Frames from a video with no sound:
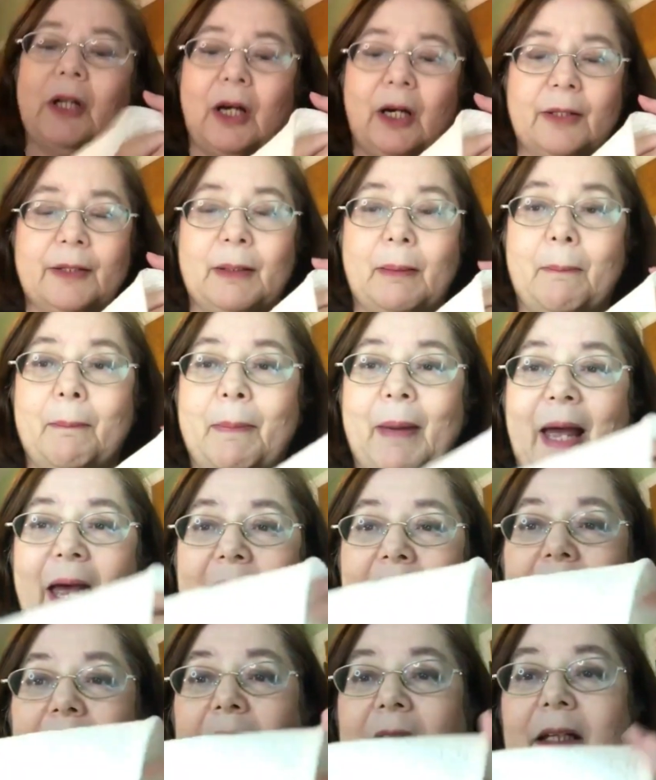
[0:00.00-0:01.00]
on the
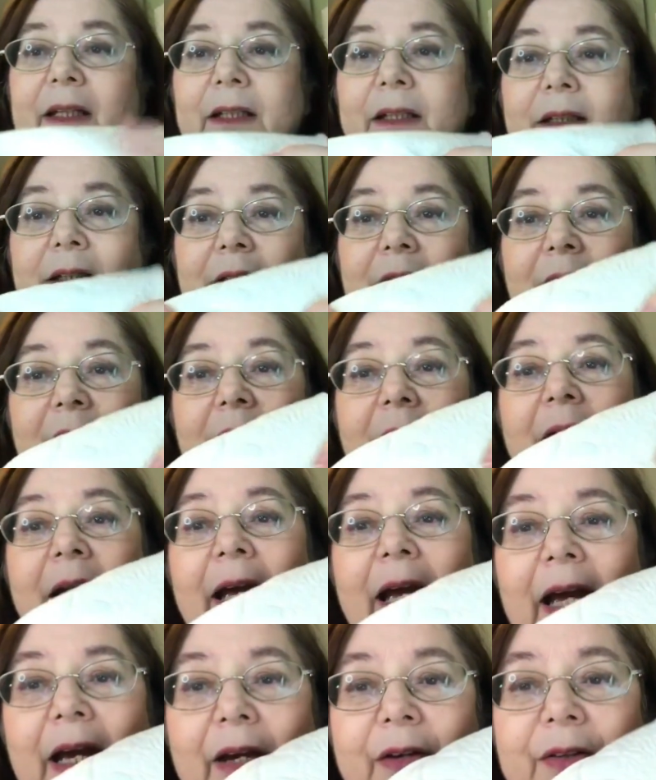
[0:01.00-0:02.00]
back,
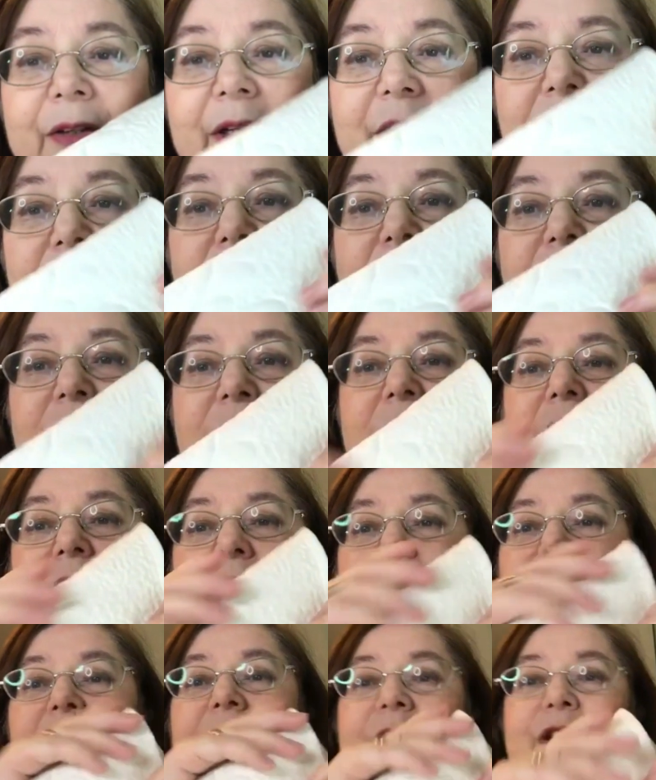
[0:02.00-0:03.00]
how they used to
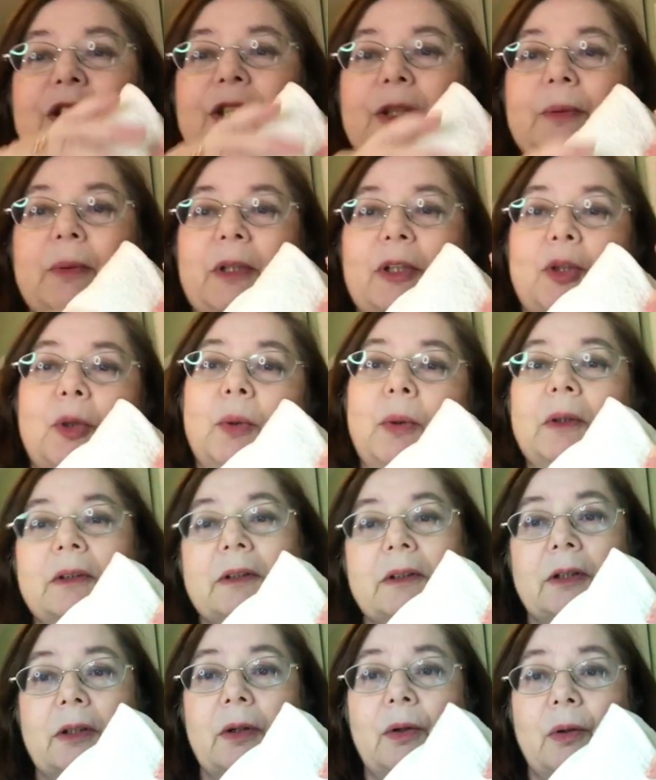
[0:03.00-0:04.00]
do it is you would quilt
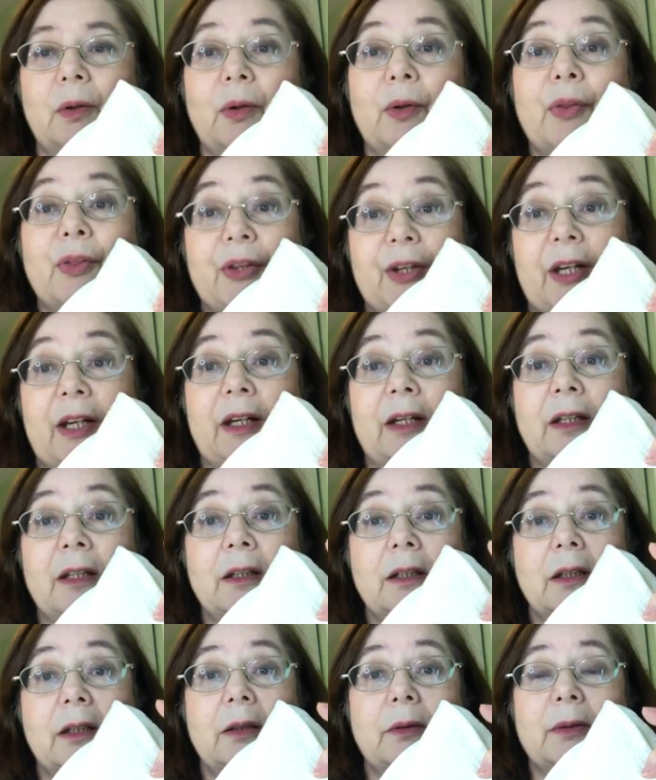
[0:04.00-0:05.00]
the whole thing.
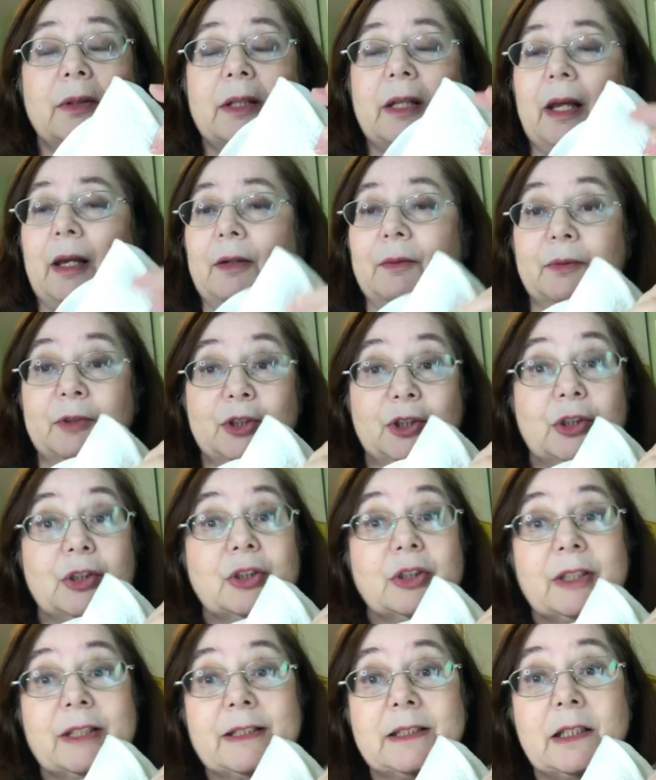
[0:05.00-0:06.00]
It was
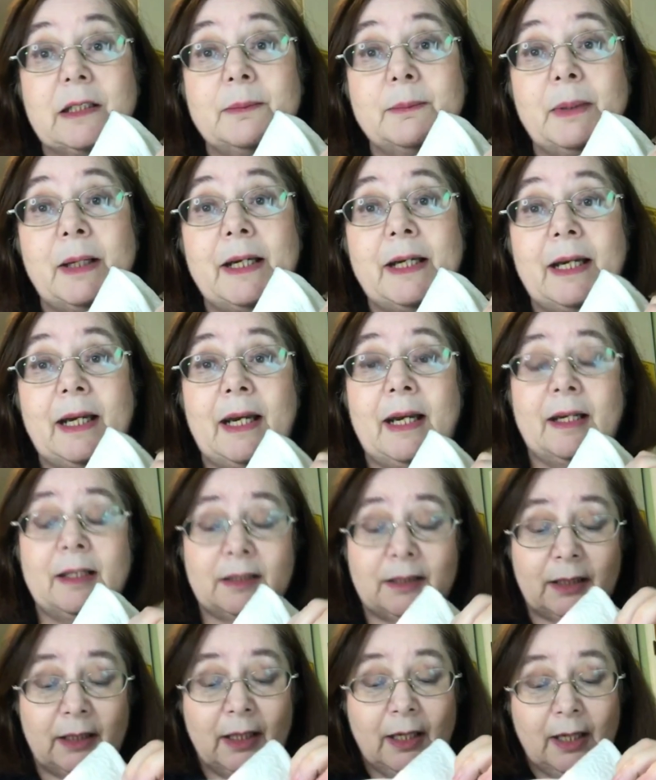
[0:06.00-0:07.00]
usually done by hand.